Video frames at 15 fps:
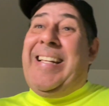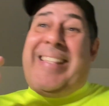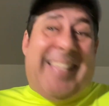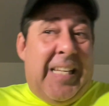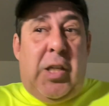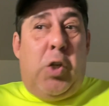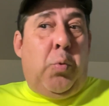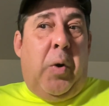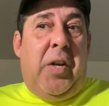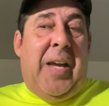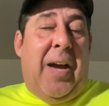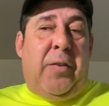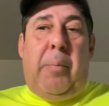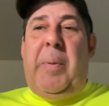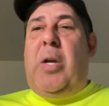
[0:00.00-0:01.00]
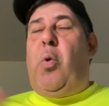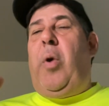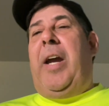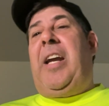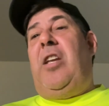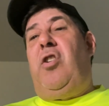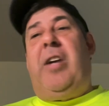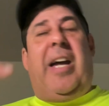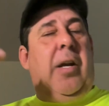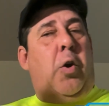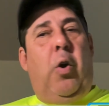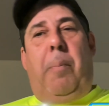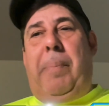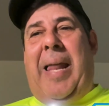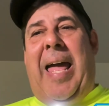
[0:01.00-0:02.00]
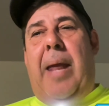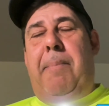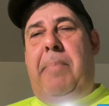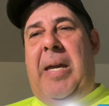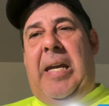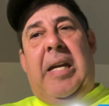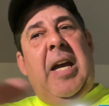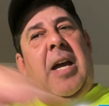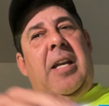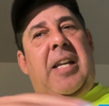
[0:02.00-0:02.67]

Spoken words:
This is where you have to be quick, and you got to go to plan B.